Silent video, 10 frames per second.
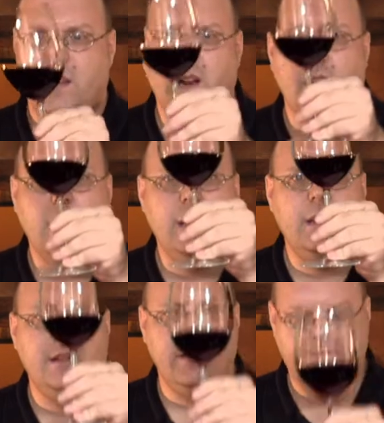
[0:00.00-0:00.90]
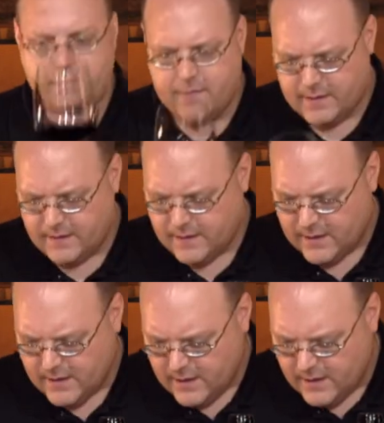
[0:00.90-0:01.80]
you know, it,
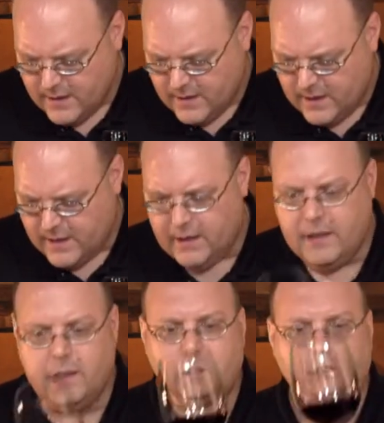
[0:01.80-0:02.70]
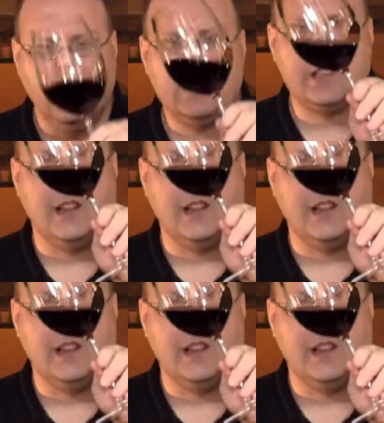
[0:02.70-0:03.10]
it looks